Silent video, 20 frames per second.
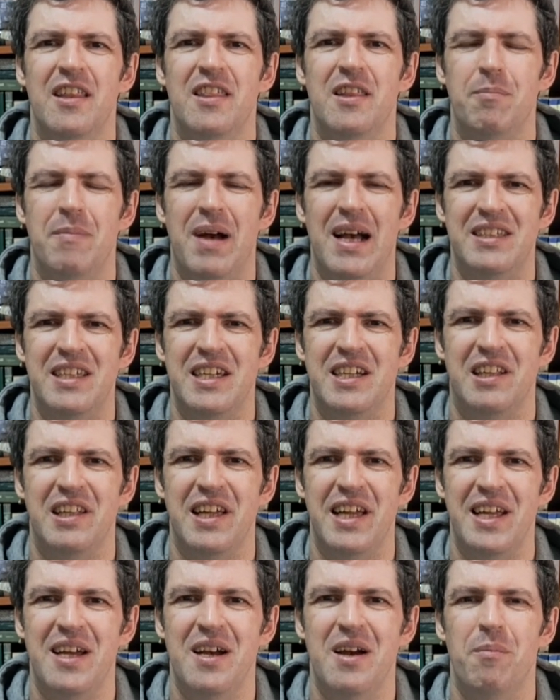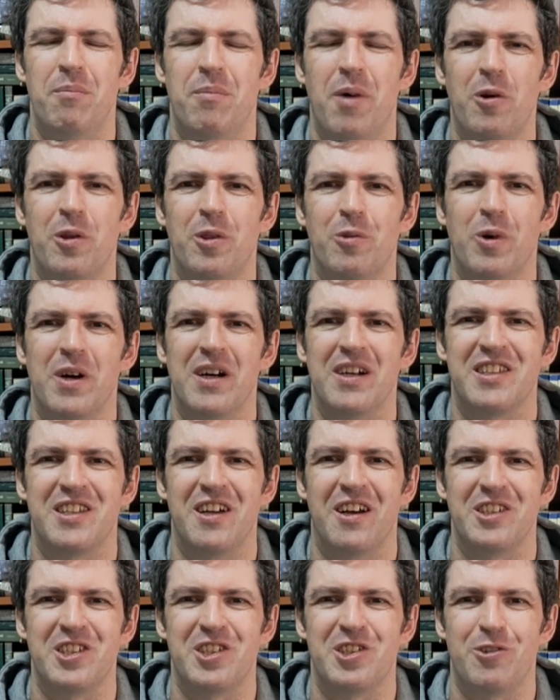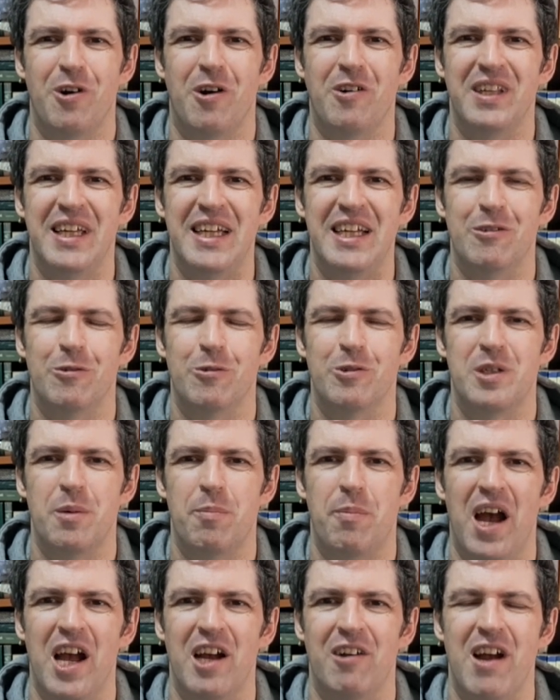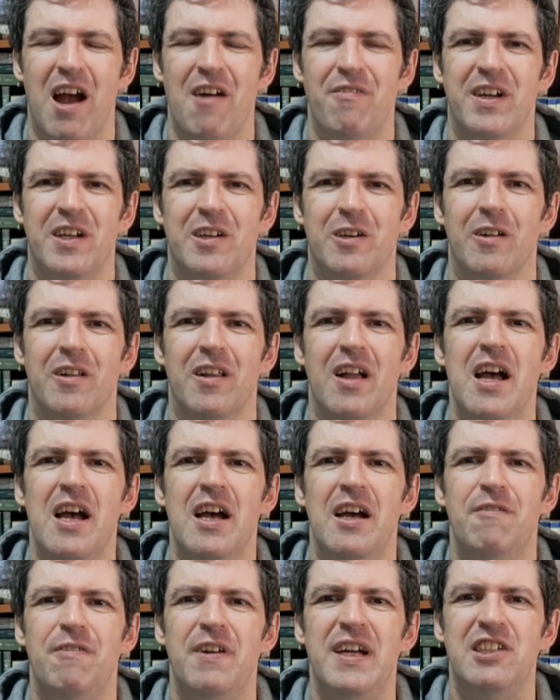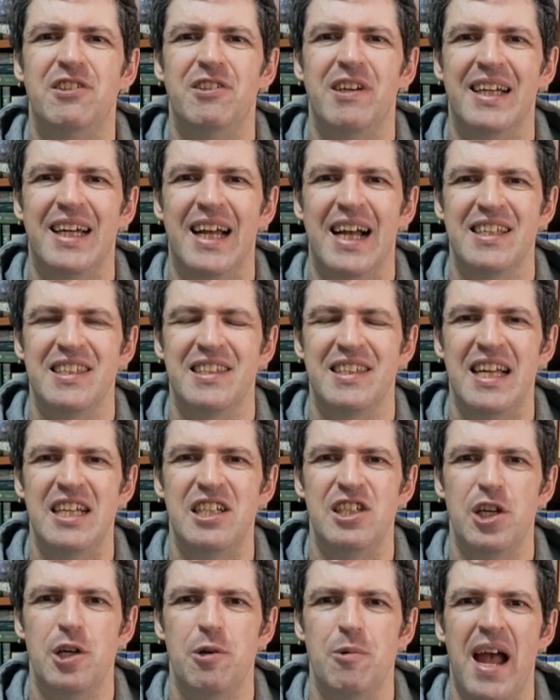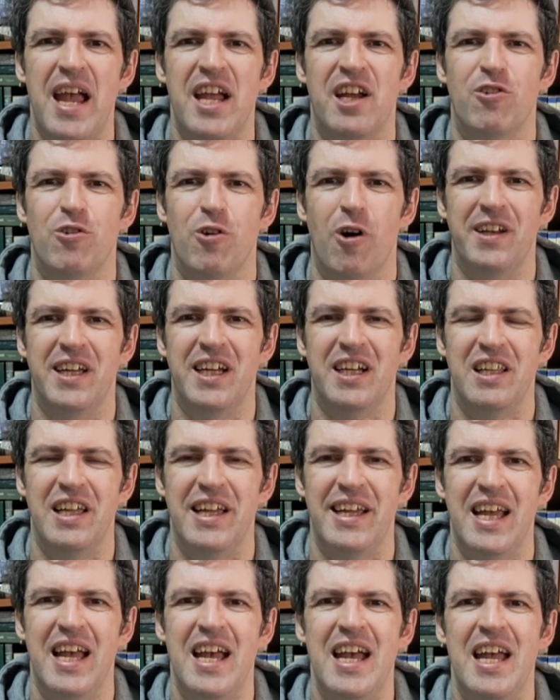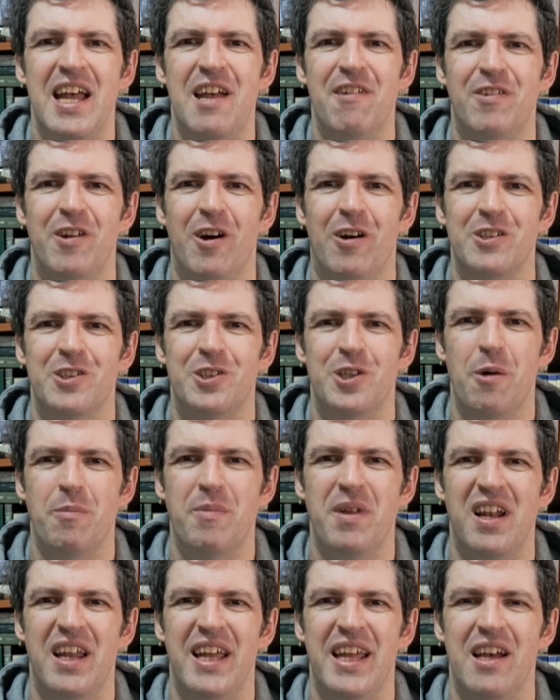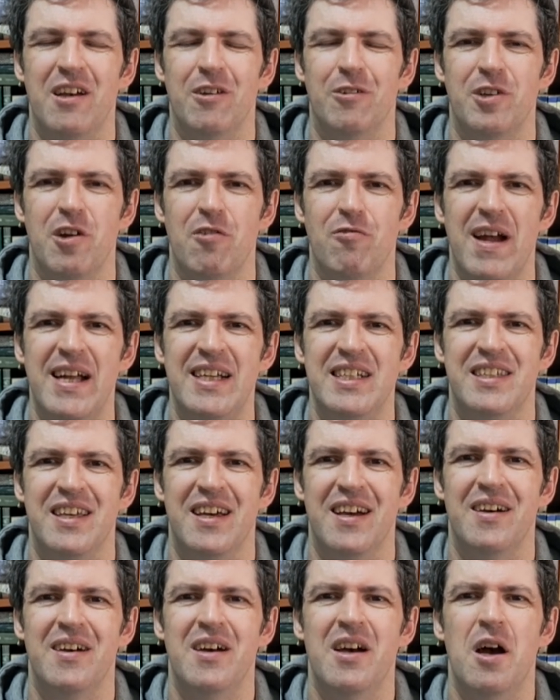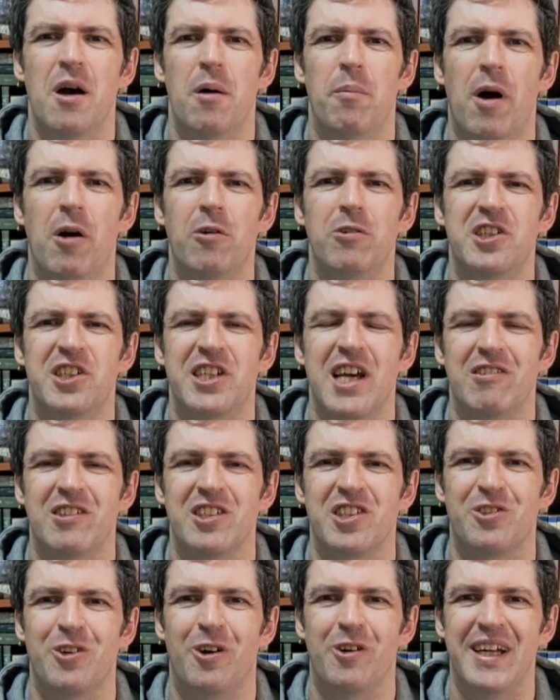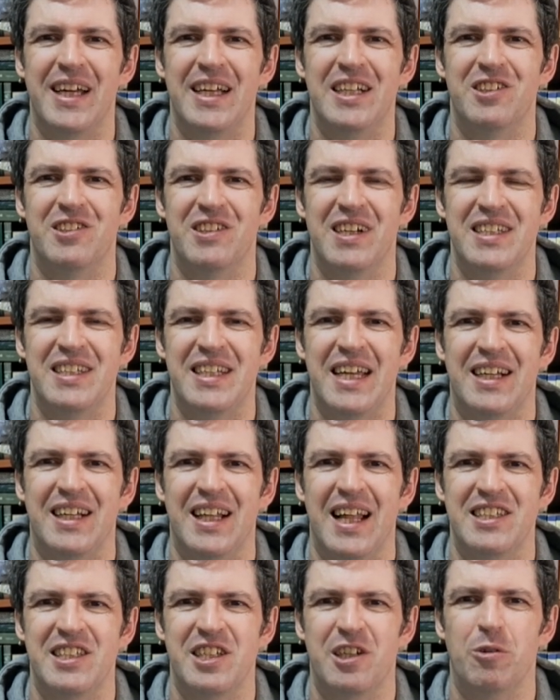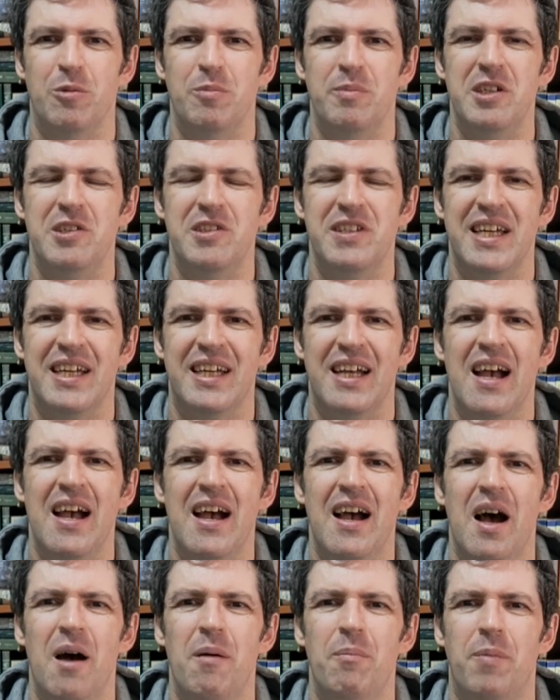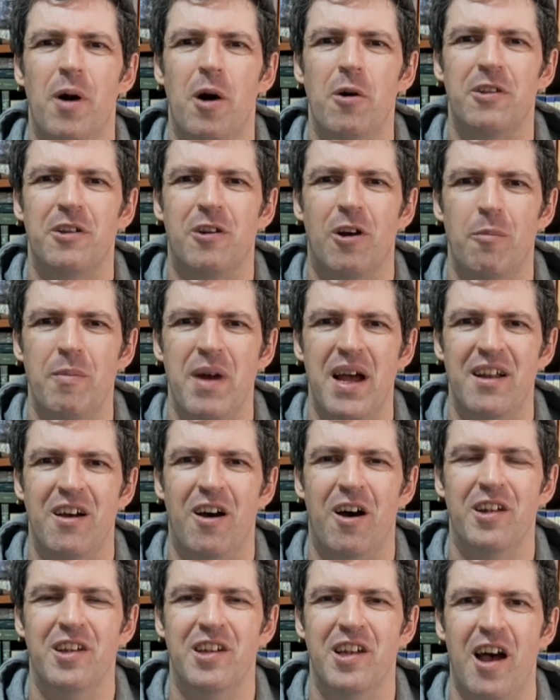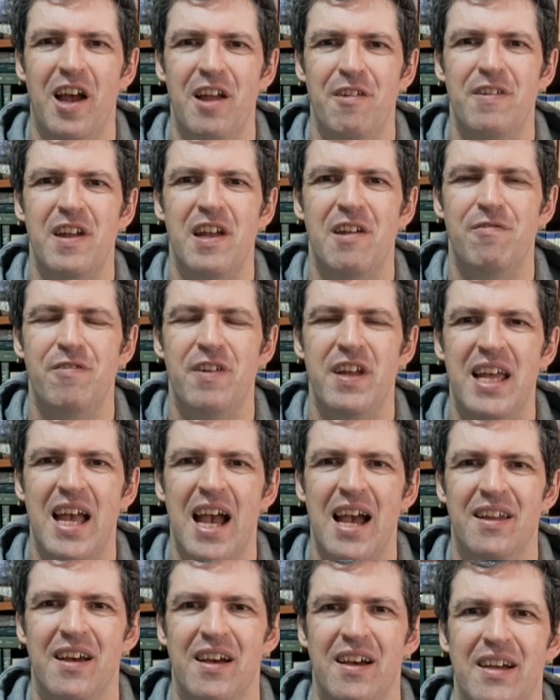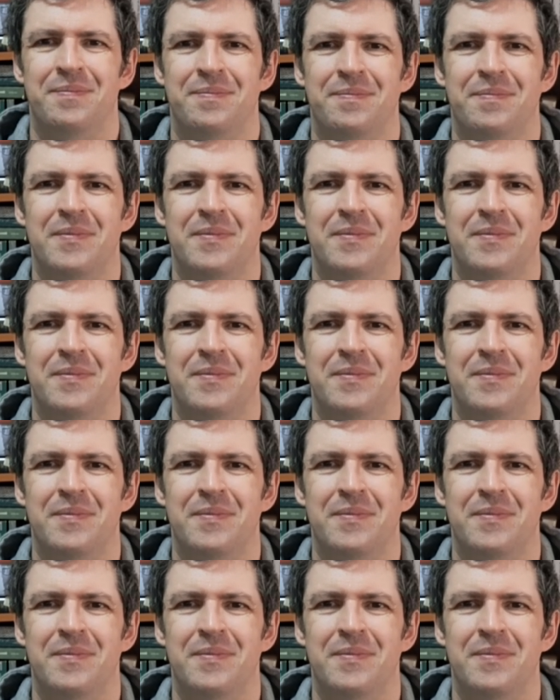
Thematically, both works are strongly autobiographical, featuring as they do a chronically, if not terminally ill narrator. Both share a strong interest in classical music, and both comment on life in Vienna.